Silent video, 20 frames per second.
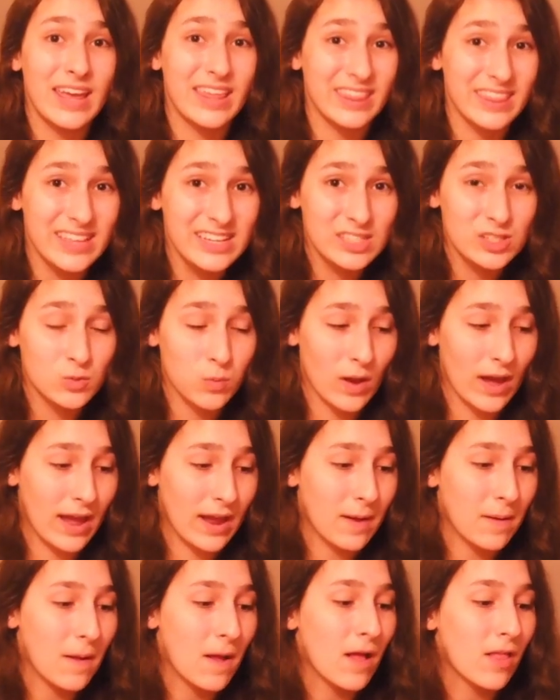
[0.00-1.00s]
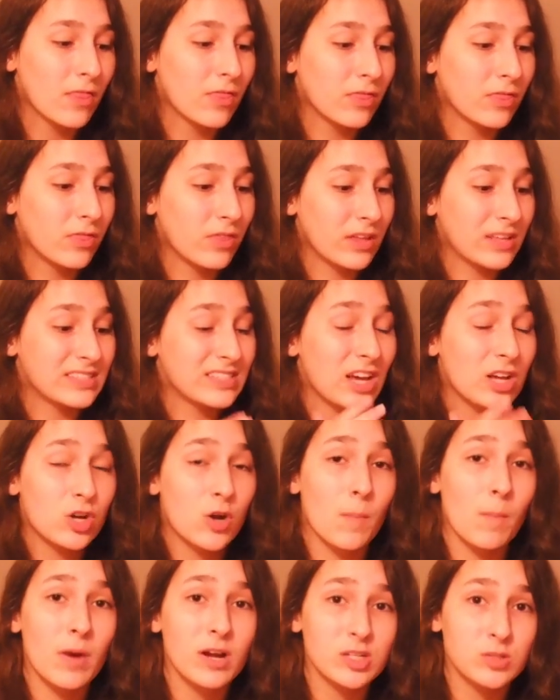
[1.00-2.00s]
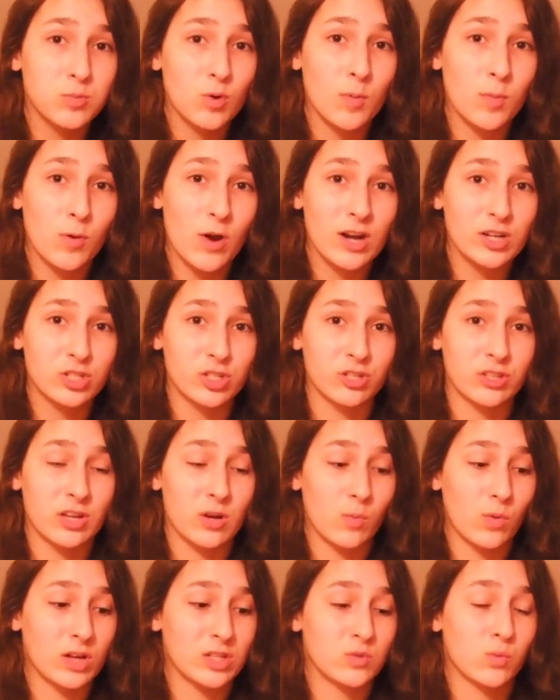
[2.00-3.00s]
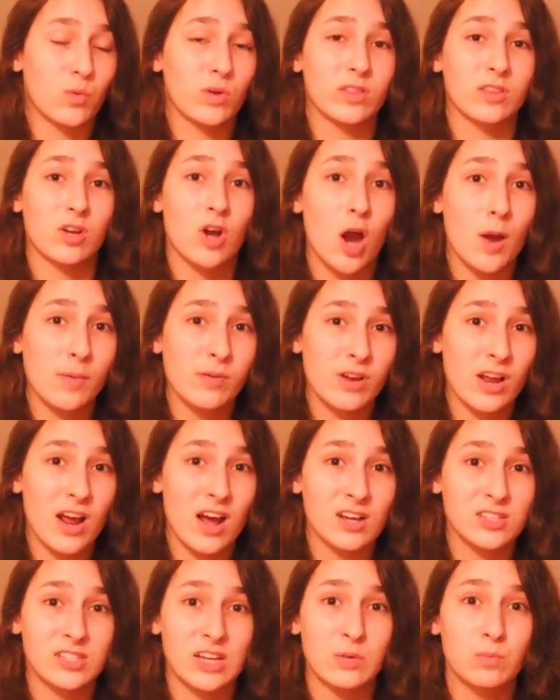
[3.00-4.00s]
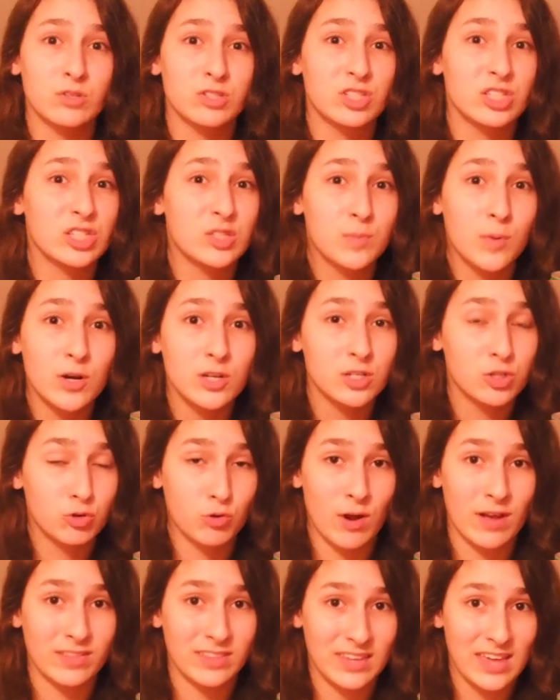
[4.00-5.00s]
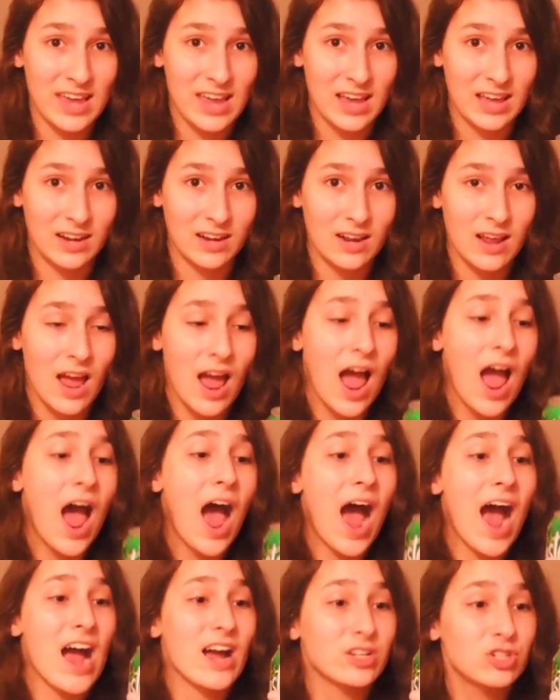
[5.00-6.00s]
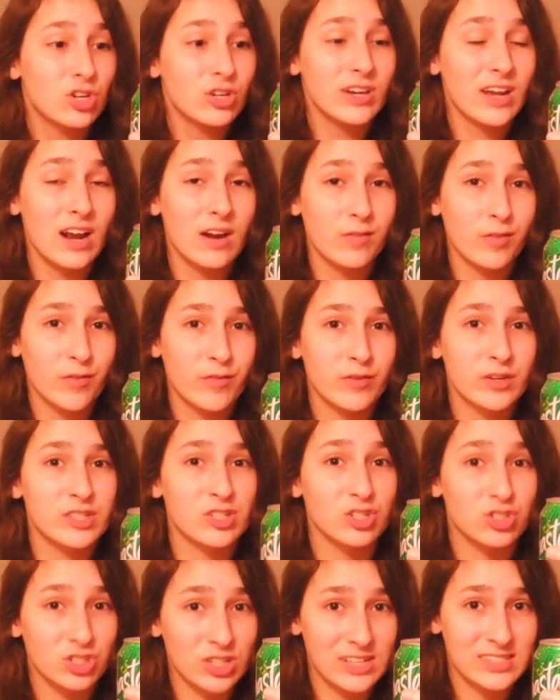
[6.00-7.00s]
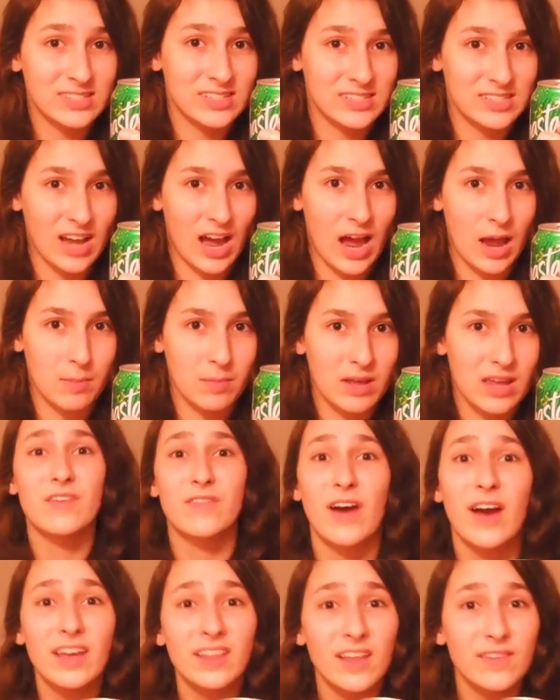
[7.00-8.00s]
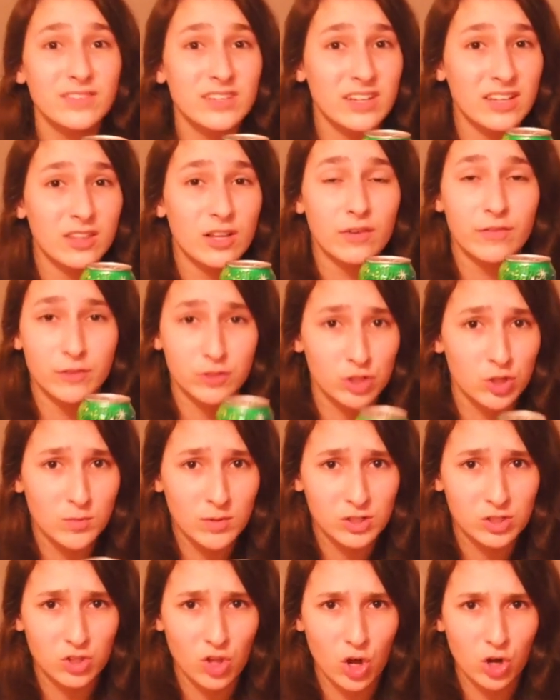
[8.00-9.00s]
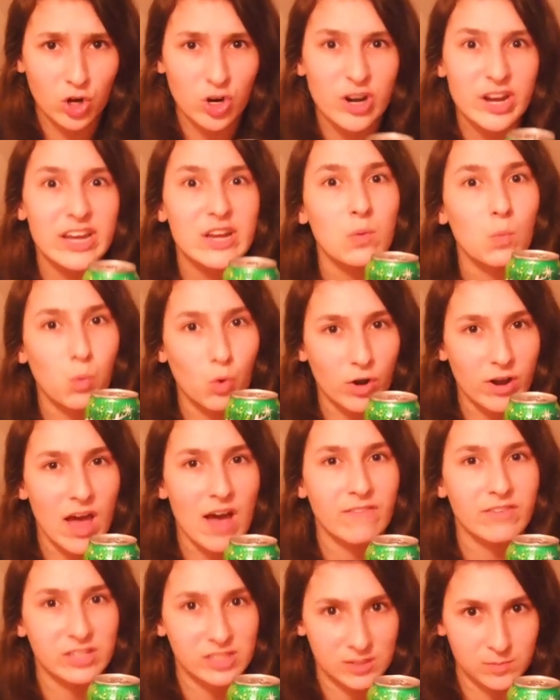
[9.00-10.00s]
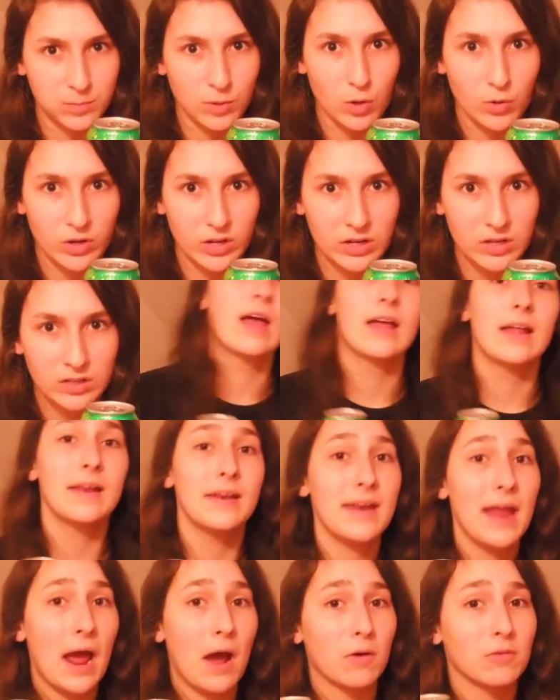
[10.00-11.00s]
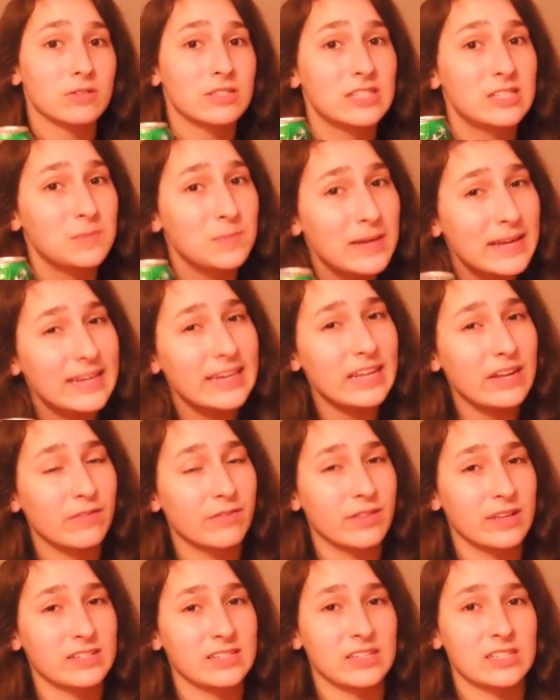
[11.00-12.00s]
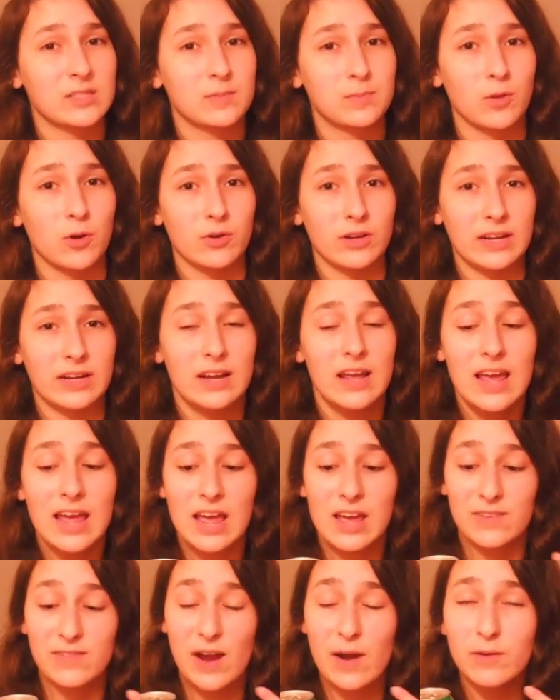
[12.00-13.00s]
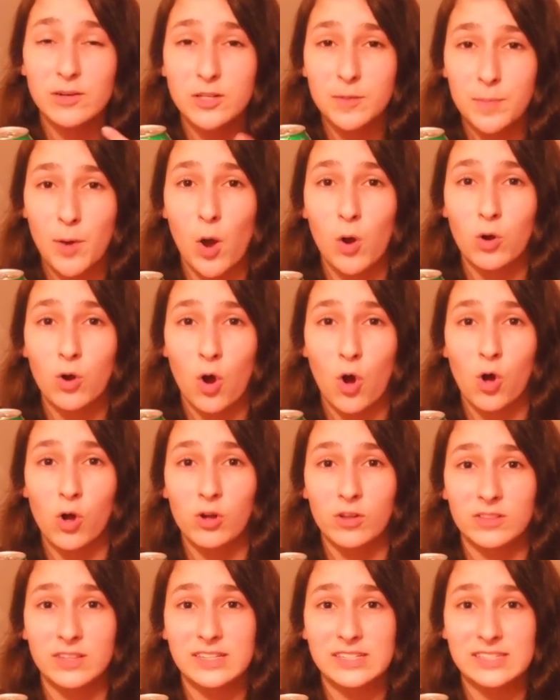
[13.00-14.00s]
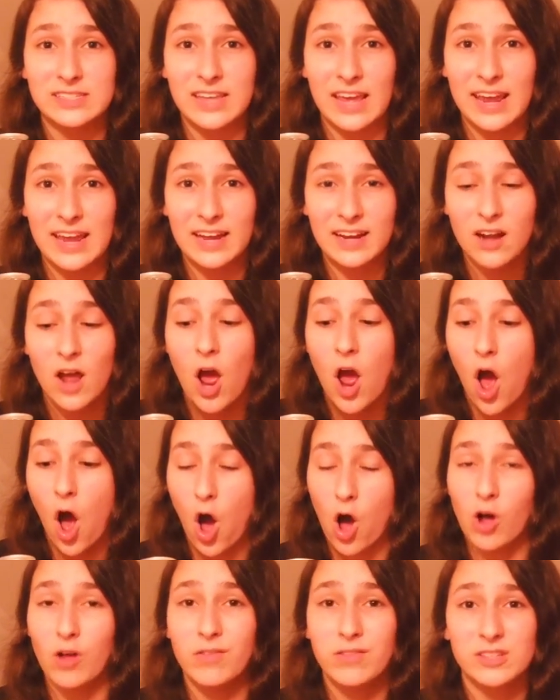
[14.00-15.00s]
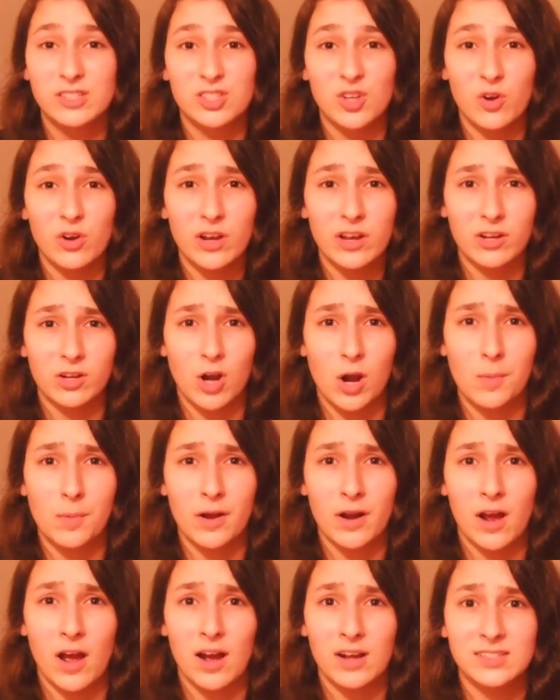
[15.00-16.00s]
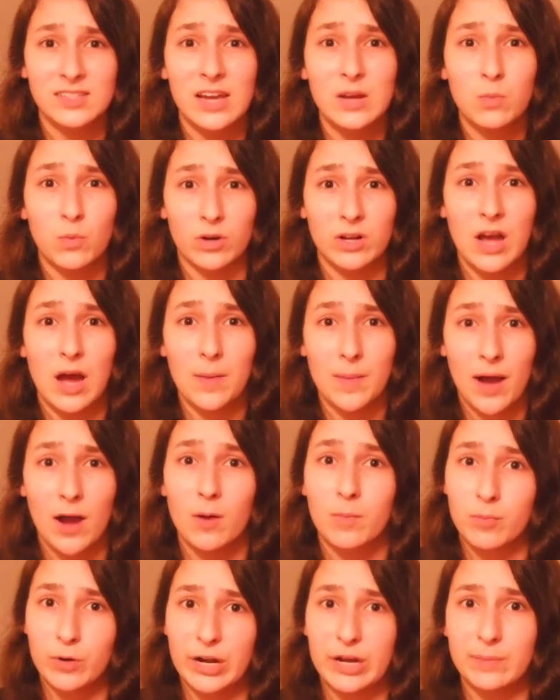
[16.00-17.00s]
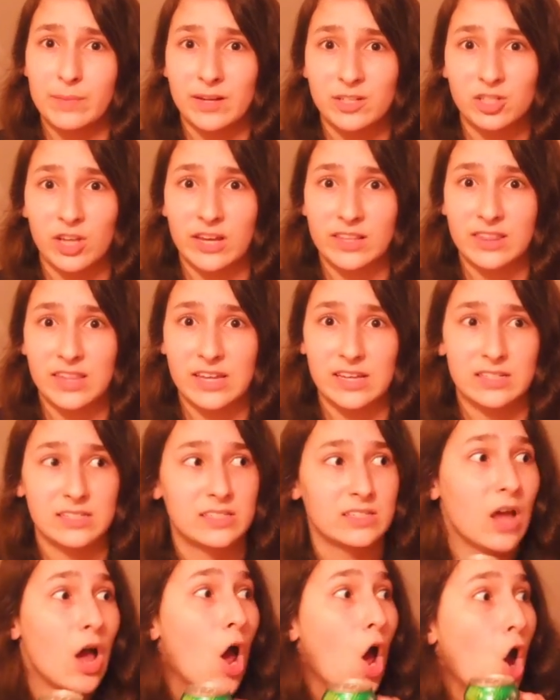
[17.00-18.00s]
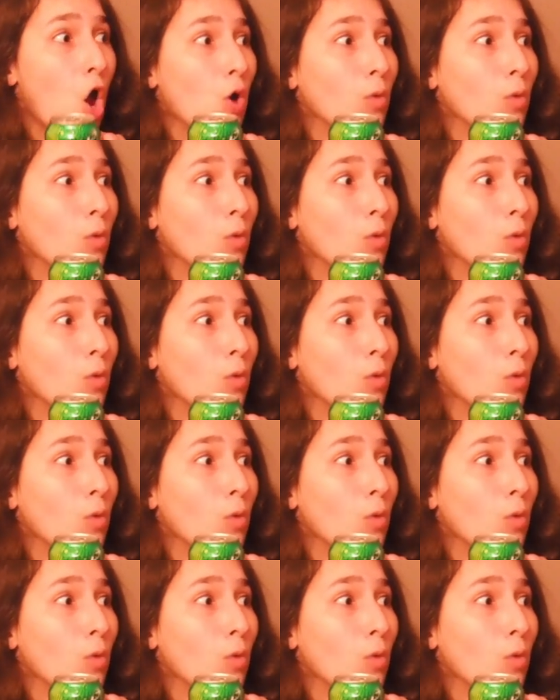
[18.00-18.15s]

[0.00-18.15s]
In this way, it's under much more pressure than it was when the carbon dioxide was dispersed throughout the can. I took it out of the freezer just in time. If I left it in there for too much longer, it would have exploded. Now, speaking of things exploding, if I were to poke a hole in this can, all the soda and carbon dioxide would come out pretty much like this.